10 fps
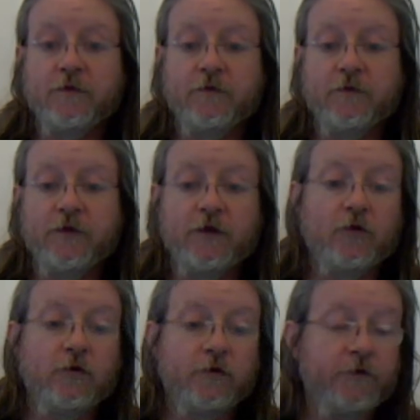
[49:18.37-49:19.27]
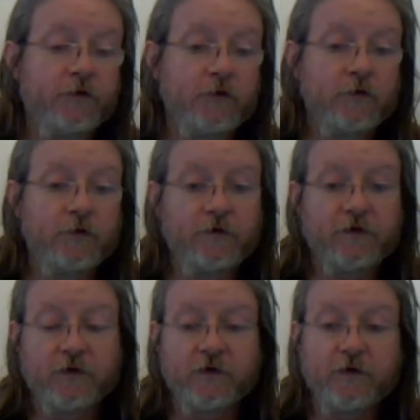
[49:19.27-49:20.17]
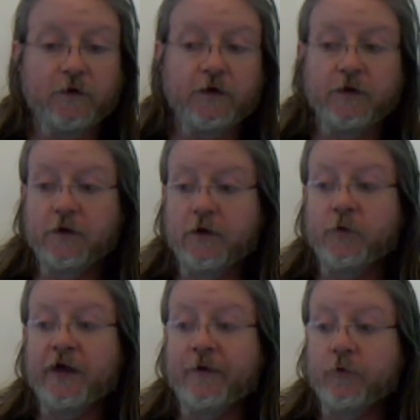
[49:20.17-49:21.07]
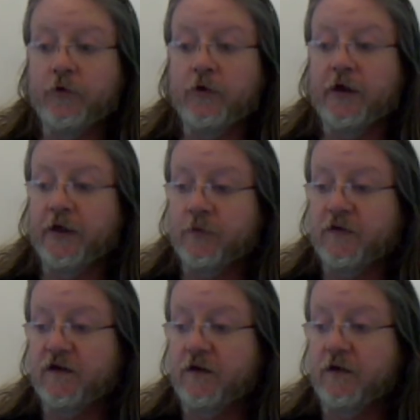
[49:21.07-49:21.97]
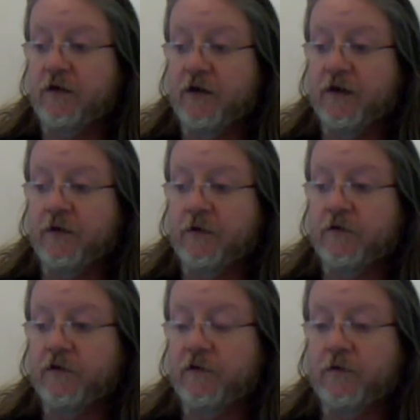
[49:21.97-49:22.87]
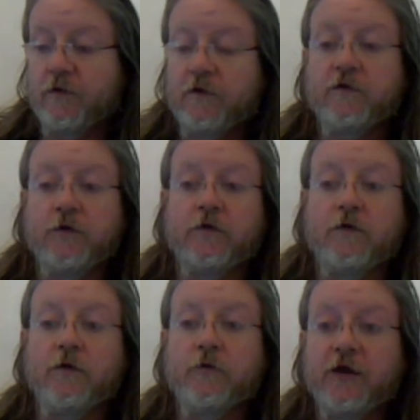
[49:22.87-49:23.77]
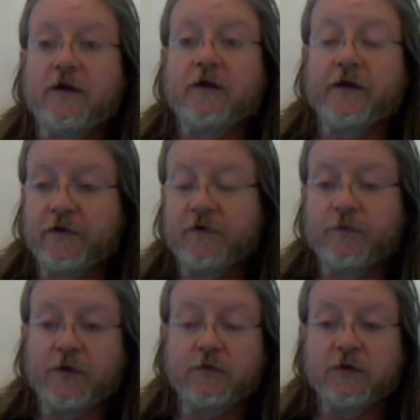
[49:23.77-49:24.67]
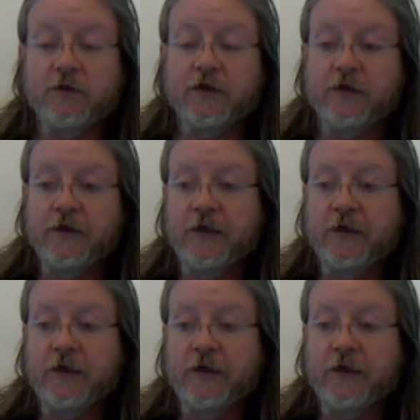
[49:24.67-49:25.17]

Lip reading: They call the controllers and they say, okay, in 1 hour IMC, and this is going to degrade like this, blah blah blah.